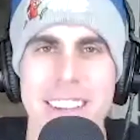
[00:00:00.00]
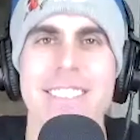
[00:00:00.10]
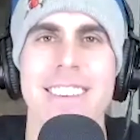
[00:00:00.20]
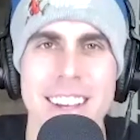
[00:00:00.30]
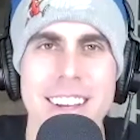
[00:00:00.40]
like
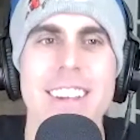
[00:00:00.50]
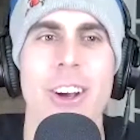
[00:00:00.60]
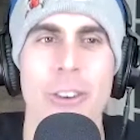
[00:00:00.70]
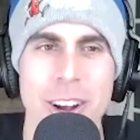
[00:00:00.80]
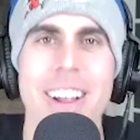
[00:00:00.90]

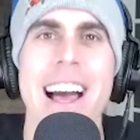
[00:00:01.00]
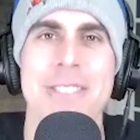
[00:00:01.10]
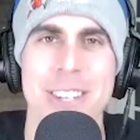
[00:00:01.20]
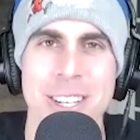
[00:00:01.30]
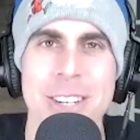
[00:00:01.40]
going all
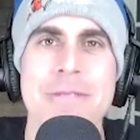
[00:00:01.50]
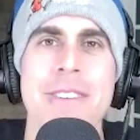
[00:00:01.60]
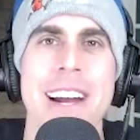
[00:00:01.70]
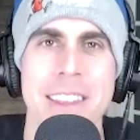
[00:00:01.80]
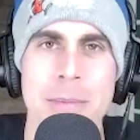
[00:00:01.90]
afternoon
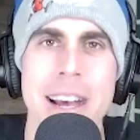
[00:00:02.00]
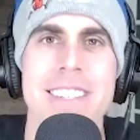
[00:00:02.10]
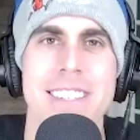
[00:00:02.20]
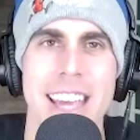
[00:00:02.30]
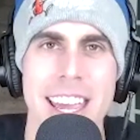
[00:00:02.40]
finding the
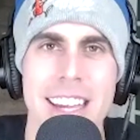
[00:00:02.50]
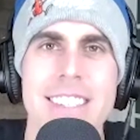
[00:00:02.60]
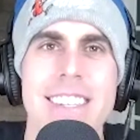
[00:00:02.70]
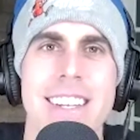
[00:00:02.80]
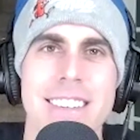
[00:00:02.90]
best
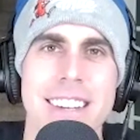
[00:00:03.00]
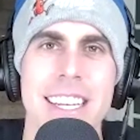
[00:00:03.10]
takes and